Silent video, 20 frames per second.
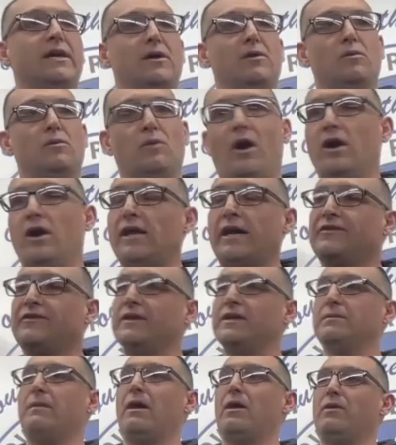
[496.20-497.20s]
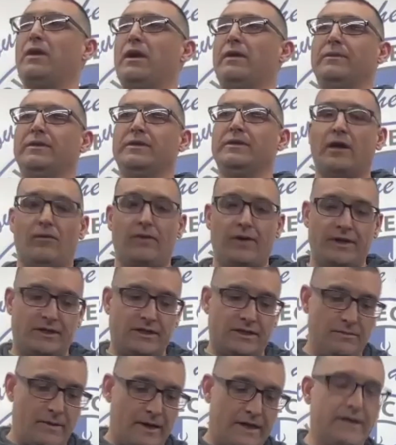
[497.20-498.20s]
all I think about when I'm in there. I want to
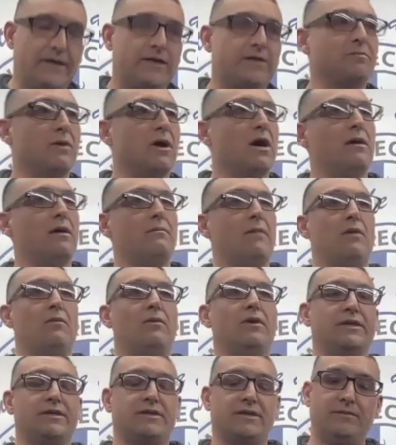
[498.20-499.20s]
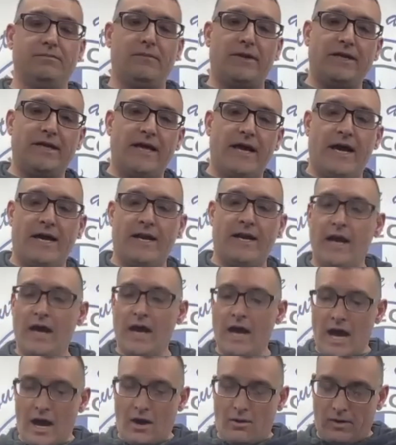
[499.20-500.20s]
see my kid's mom. I want to see my dad.
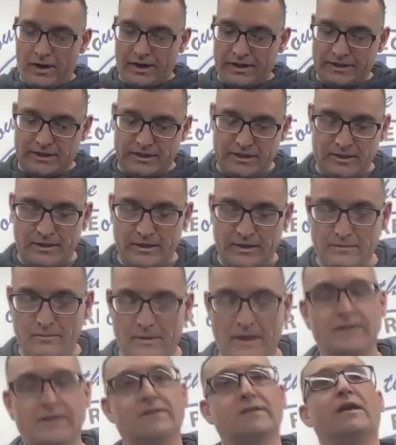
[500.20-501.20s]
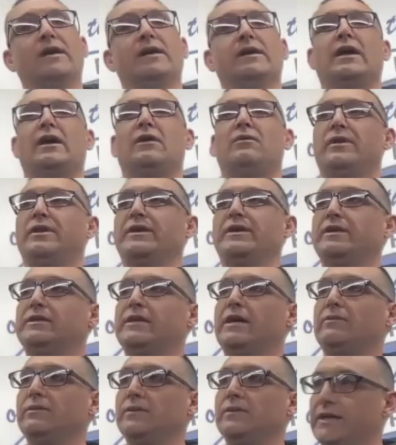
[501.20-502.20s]
I want to see my son. I want to get
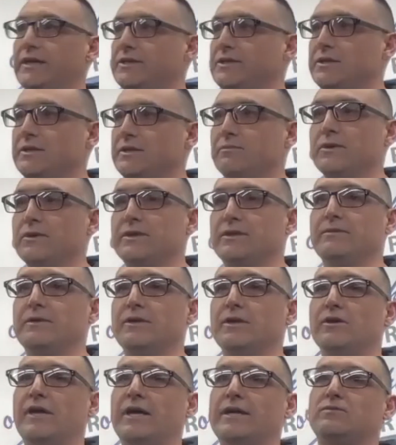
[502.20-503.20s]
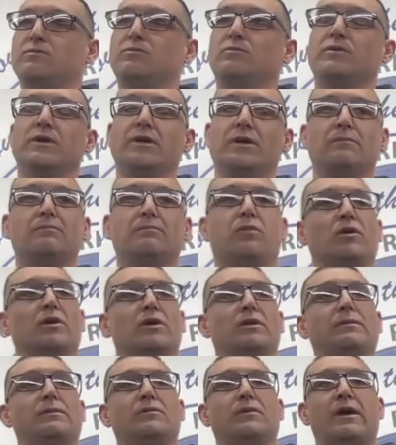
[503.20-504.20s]
that relationship with him. You know, that's real important
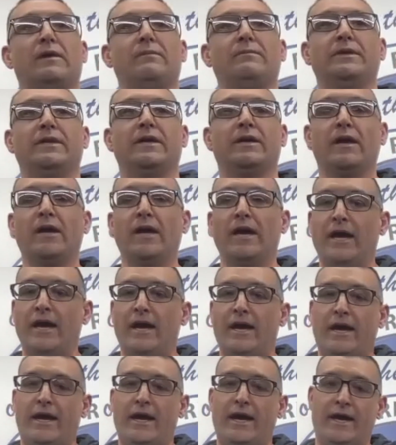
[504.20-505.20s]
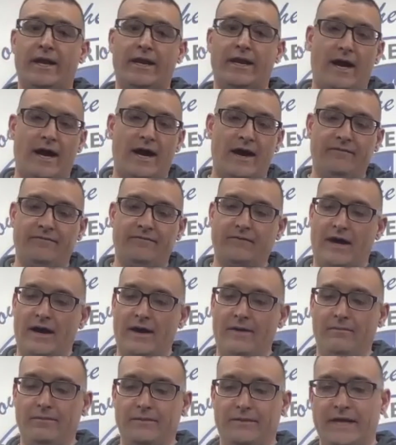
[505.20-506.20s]
to me when I'm in there. And
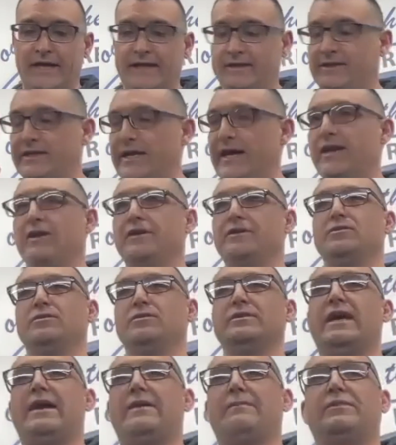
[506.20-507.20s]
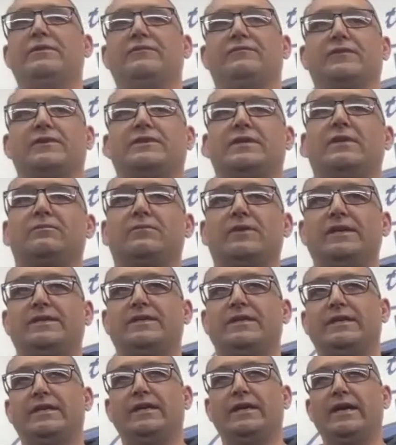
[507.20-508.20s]
I'm dead set on doing that. But for some
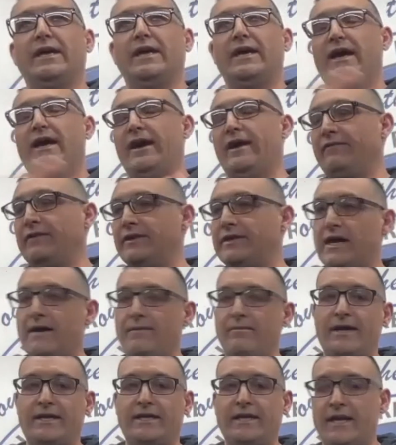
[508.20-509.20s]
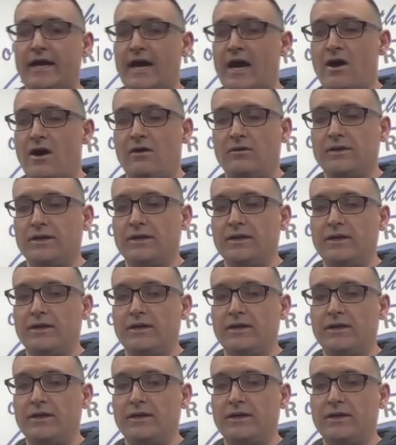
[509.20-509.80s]
reason, every time I get out,